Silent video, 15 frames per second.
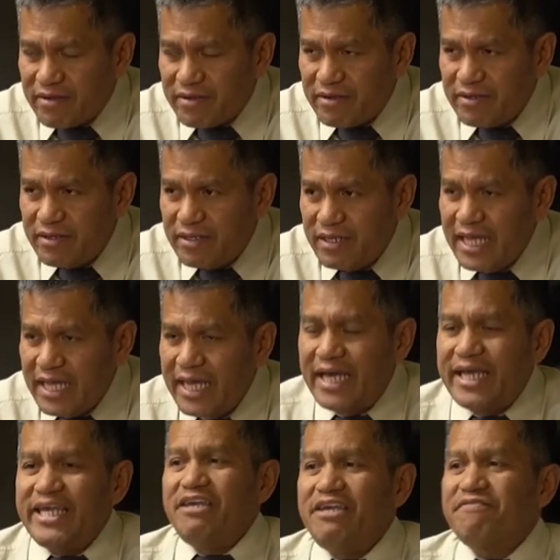if
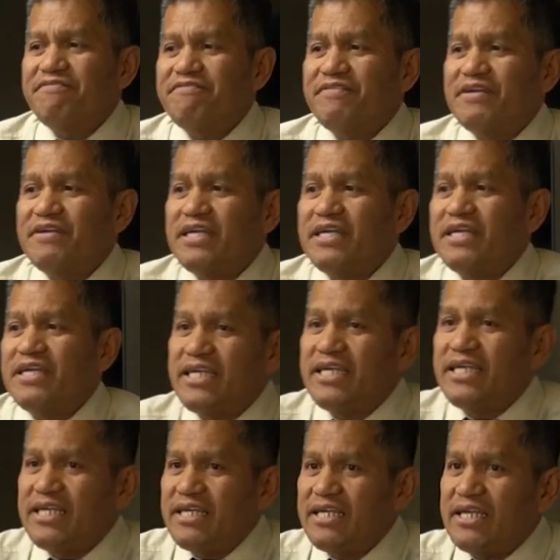he is
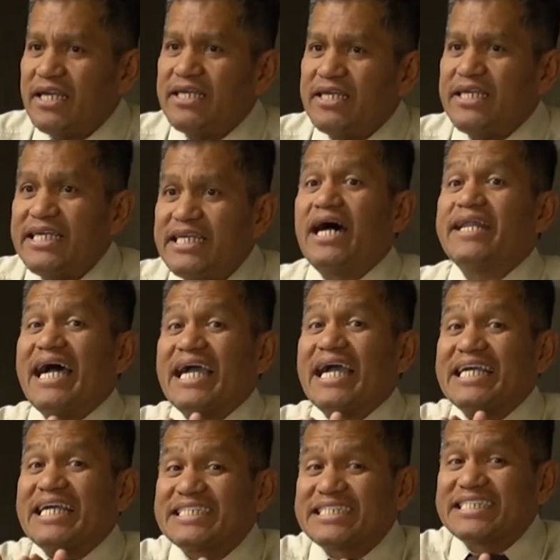an accepted